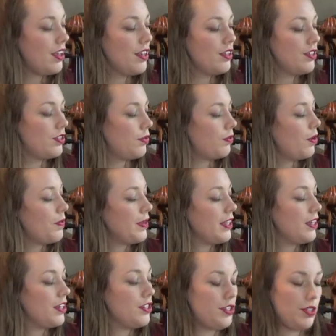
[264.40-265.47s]
So what we're
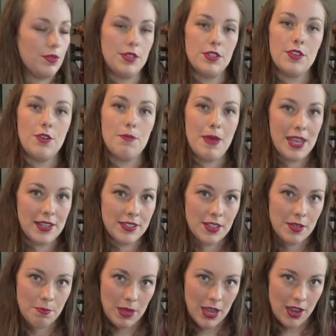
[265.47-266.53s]
going to do is go back to the
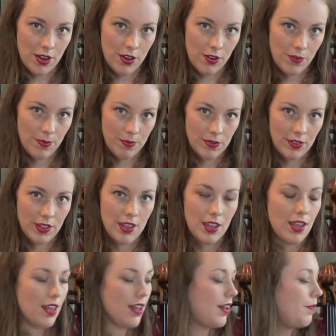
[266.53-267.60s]
piano
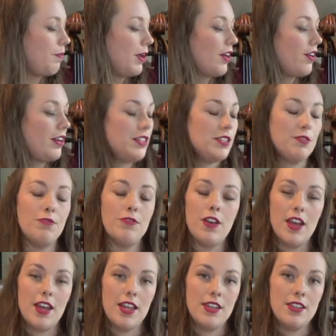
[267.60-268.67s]
and we're going to
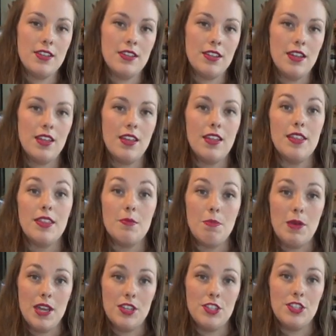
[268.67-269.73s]
find the
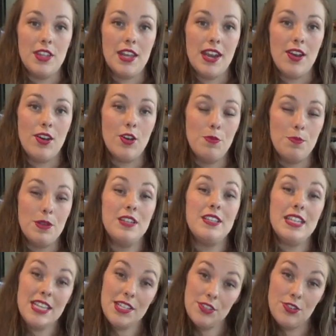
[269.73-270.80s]
pitch that our open
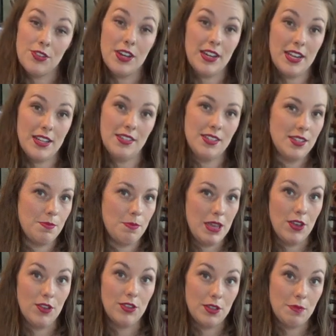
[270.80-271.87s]
D string needs to be
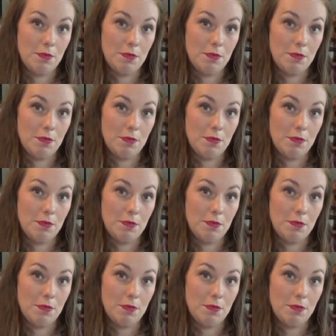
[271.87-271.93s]
on the